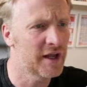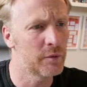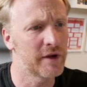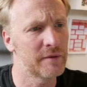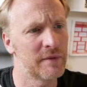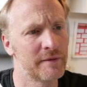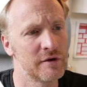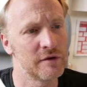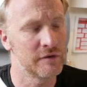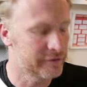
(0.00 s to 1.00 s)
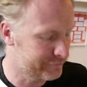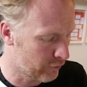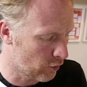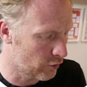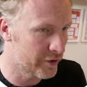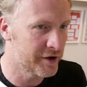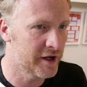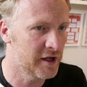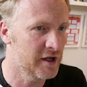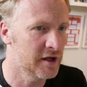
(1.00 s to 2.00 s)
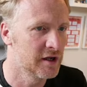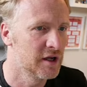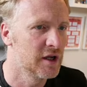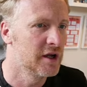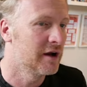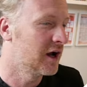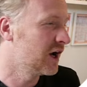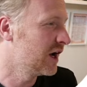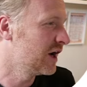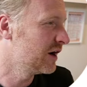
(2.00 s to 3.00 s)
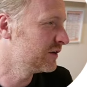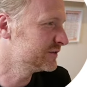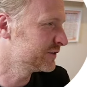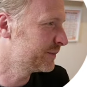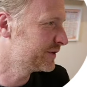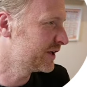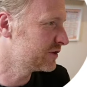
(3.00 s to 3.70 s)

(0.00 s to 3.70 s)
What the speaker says: We could maybe do 4 in here for potential